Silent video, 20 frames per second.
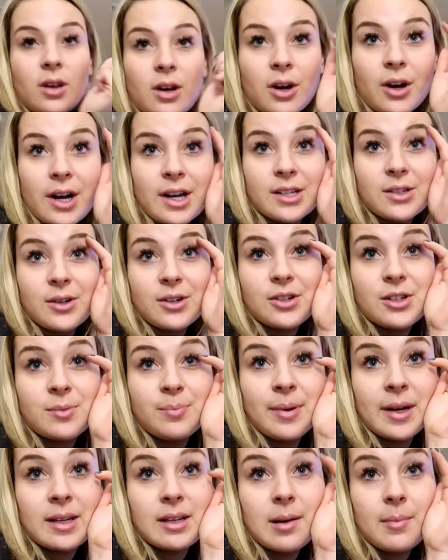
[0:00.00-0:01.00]
Alright, so I just
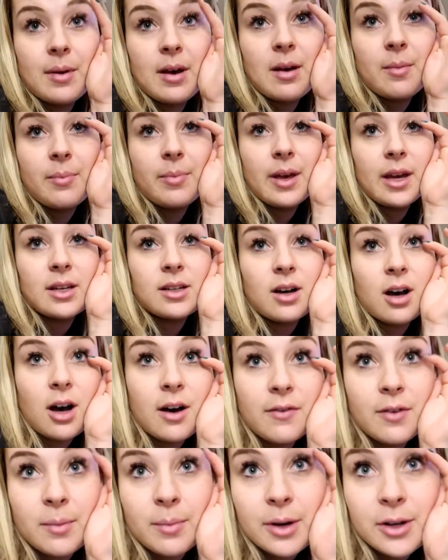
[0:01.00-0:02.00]
picked
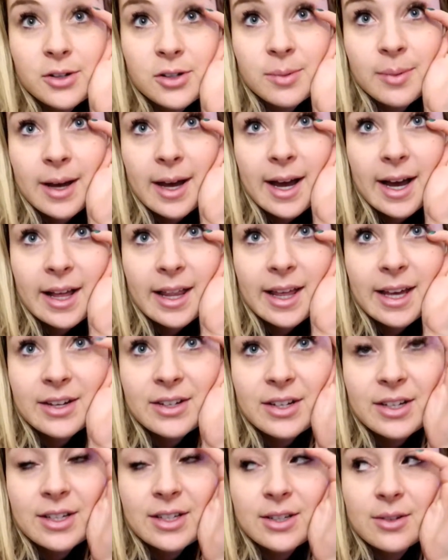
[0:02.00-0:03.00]
off a bunch of my eyelashes,